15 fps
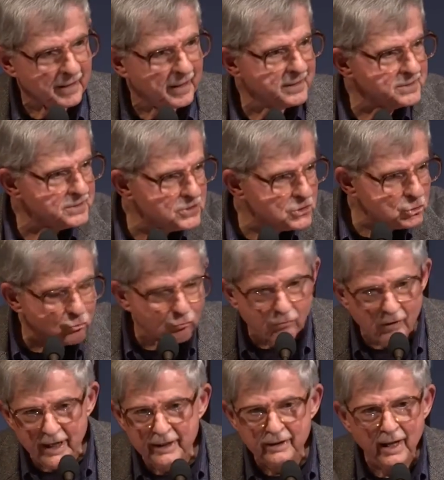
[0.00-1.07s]

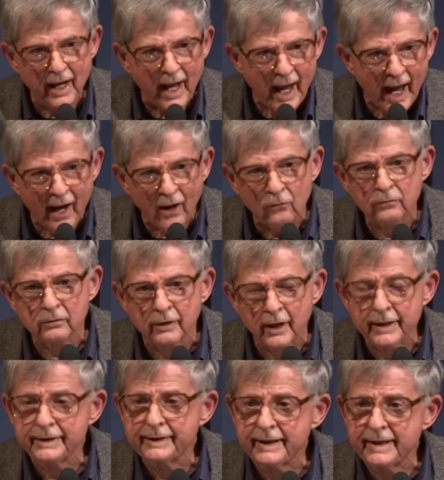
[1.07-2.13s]
Straight out
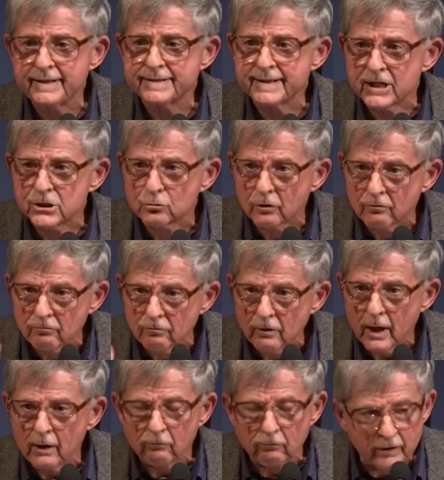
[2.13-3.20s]
19th century
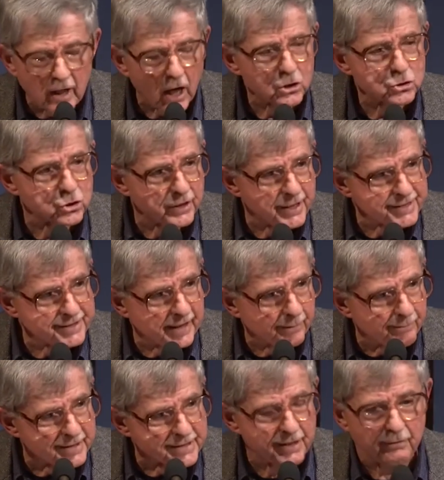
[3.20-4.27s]
reductionistic
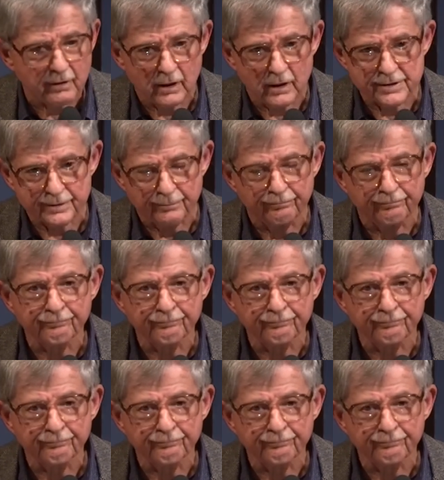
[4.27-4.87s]
materialism.